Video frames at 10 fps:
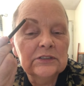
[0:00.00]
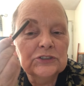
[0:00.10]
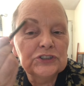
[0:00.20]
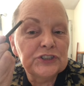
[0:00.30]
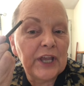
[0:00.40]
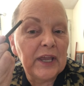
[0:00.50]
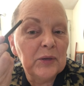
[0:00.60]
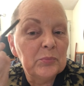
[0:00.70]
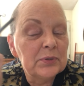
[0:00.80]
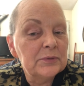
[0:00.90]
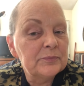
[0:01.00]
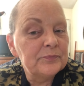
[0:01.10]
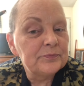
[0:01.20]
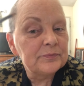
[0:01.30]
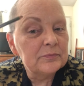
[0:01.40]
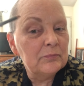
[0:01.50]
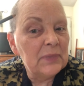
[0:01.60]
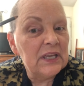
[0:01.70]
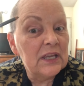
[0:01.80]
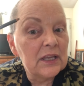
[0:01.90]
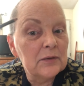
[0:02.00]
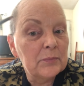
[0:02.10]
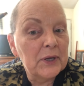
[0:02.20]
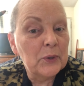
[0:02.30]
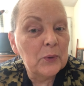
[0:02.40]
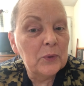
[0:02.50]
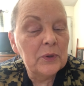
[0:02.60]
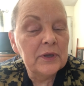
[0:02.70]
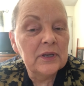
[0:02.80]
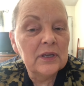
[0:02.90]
shape, big and bold.